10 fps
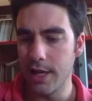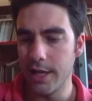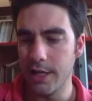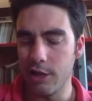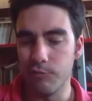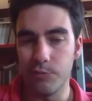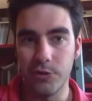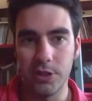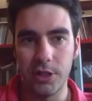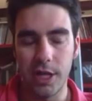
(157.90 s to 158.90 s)
and he
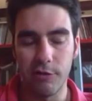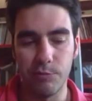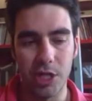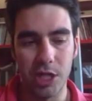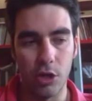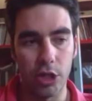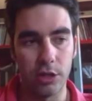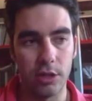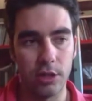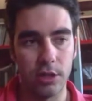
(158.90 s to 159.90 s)
helped me a lot
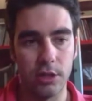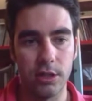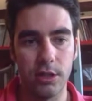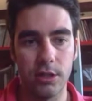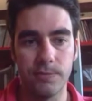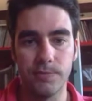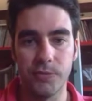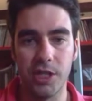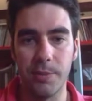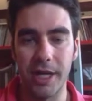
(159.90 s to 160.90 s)

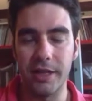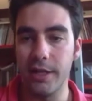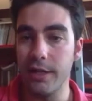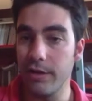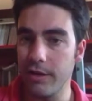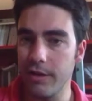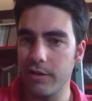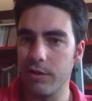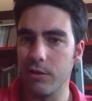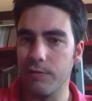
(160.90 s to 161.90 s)
in my thesis,
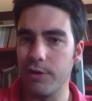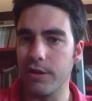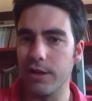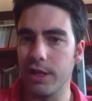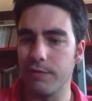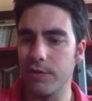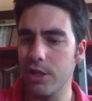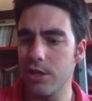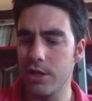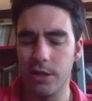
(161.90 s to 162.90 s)
visiting a
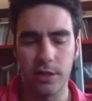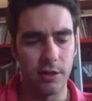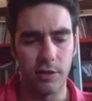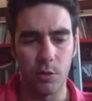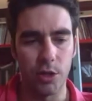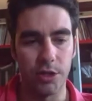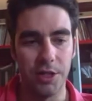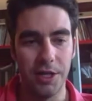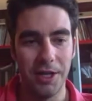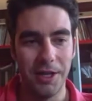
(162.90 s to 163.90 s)
vineyard and so on.
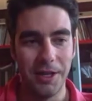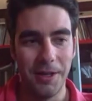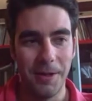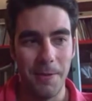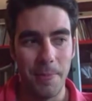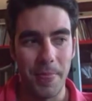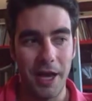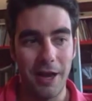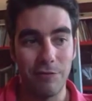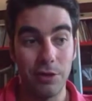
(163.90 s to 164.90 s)

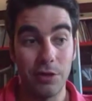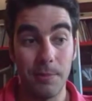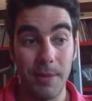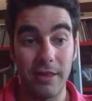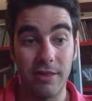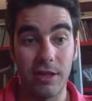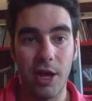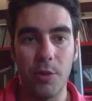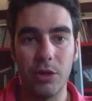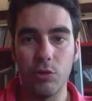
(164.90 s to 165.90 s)
After the master, I
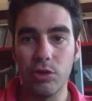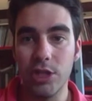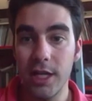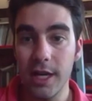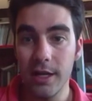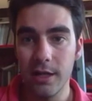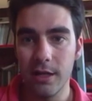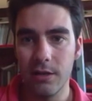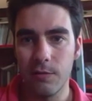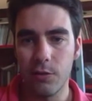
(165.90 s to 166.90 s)
went to Chile
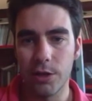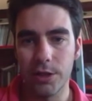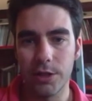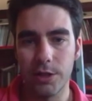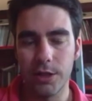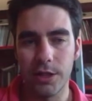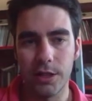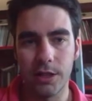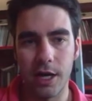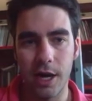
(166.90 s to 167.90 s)
for
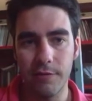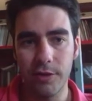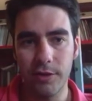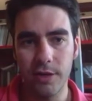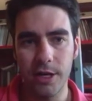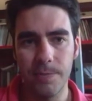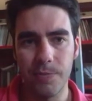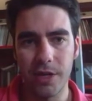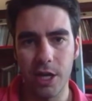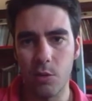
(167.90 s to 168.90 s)
a harvest there.
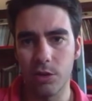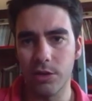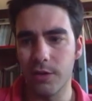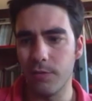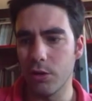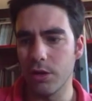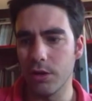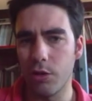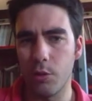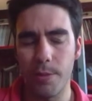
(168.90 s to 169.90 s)
I worked there for
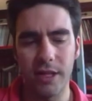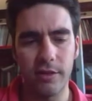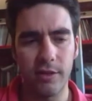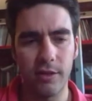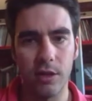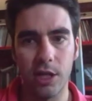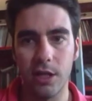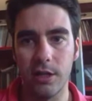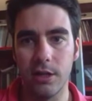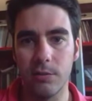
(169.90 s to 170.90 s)
3 months
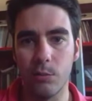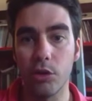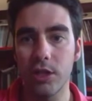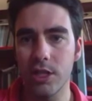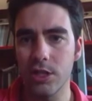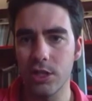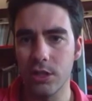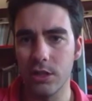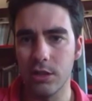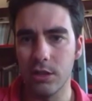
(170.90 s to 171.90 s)
in Montes,
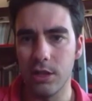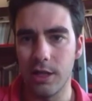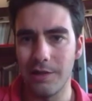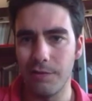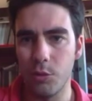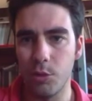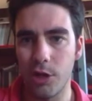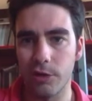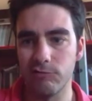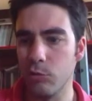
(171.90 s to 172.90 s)
Alfa, with
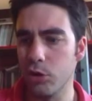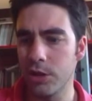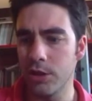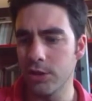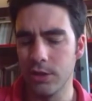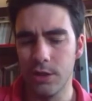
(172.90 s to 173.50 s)
Aurelio Montes.